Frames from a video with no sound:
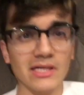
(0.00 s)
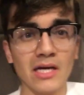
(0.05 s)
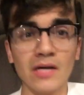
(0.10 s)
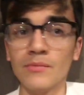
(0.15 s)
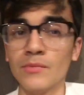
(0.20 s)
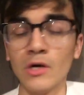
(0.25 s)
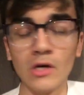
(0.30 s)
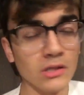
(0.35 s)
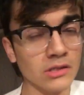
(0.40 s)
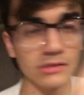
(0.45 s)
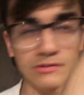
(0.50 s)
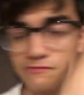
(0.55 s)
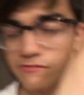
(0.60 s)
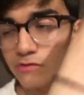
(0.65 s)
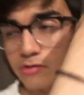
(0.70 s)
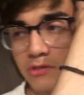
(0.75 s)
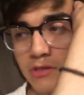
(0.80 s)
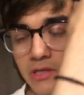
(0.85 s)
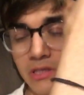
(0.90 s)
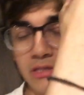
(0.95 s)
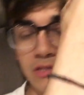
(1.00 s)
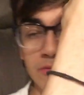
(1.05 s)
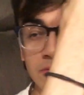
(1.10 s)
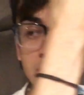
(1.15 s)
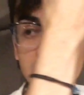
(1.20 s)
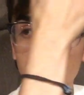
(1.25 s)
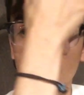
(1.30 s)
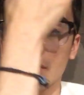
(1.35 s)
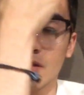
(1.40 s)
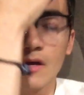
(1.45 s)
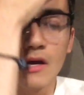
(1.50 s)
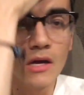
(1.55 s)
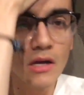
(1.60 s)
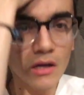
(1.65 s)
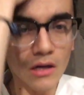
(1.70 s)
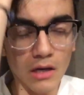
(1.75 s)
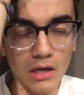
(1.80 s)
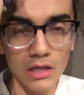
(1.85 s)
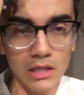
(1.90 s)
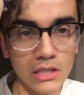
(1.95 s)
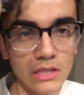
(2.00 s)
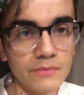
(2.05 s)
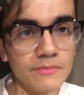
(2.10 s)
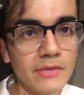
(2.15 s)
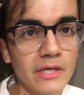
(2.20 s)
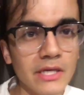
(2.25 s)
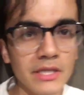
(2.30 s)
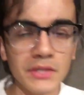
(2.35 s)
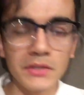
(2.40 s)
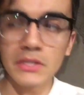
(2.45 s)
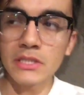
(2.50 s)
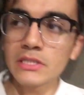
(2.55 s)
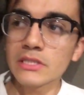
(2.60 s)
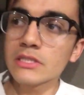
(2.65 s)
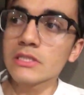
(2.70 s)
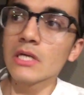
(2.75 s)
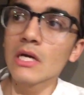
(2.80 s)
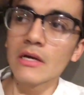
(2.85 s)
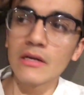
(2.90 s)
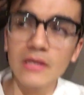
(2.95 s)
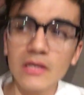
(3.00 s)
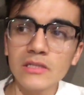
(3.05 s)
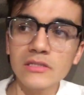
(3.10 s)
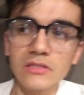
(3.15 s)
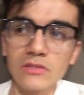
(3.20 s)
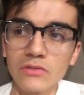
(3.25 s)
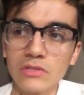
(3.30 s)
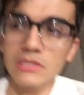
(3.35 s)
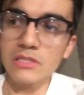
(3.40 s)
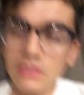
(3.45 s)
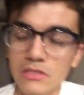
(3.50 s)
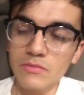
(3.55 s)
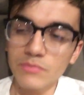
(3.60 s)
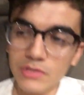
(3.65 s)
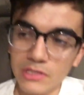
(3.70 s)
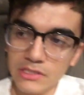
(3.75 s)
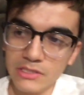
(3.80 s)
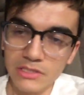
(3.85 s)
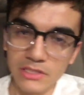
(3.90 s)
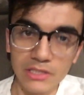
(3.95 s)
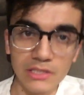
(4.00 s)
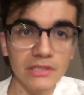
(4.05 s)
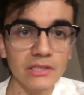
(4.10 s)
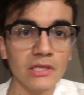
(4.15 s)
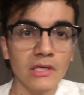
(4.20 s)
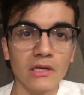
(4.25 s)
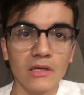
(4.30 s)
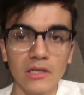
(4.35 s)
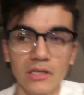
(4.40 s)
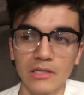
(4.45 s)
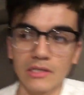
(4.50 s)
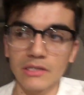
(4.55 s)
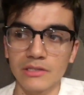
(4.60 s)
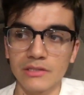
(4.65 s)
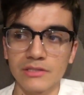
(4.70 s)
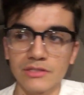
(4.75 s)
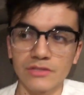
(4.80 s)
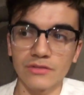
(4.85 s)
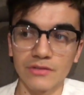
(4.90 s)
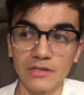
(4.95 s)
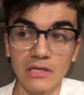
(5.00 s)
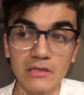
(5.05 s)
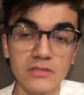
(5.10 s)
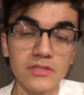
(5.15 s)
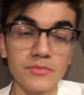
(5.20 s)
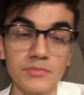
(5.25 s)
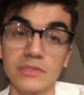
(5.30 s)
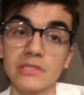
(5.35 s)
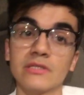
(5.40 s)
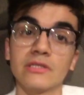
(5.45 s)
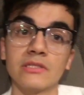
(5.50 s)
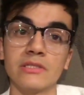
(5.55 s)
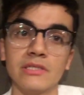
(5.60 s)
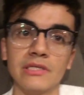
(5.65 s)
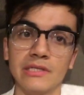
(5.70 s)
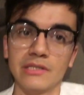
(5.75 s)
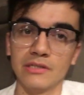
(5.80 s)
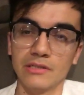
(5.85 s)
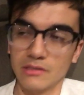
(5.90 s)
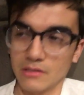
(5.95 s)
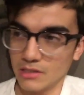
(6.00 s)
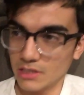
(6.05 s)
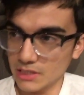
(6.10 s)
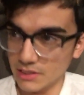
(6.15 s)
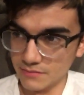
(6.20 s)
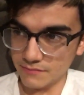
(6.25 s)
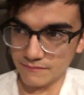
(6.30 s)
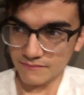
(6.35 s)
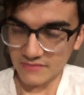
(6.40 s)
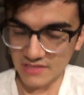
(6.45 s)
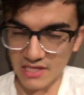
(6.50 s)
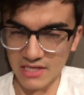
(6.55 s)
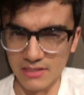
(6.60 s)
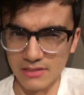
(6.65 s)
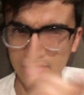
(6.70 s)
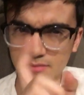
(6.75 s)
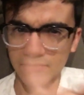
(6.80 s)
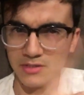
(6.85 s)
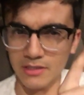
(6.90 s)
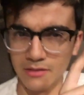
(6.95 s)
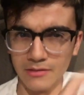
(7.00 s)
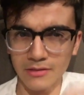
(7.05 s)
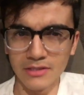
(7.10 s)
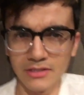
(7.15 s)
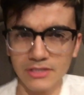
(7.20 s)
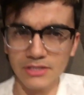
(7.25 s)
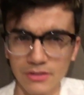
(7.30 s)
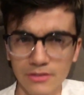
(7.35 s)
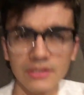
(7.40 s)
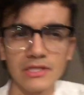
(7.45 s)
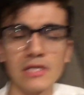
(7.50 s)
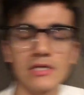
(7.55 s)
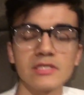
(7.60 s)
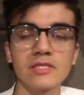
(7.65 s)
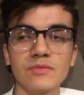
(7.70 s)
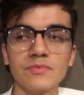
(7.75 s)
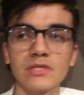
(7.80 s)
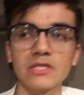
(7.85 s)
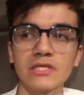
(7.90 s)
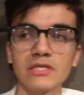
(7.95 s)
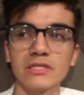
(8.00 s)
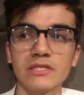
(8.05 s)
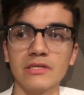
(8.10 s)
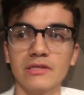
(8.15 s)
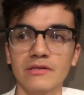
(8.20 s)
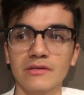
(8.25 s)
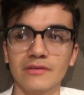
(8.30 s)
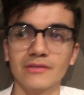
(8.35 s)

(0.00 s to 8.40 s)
I'm all in for the Hannah Um, anyways, yeah, so it's gonna be a good day. It turned out to be a good day. Um, that's better. It turned out to be a good day.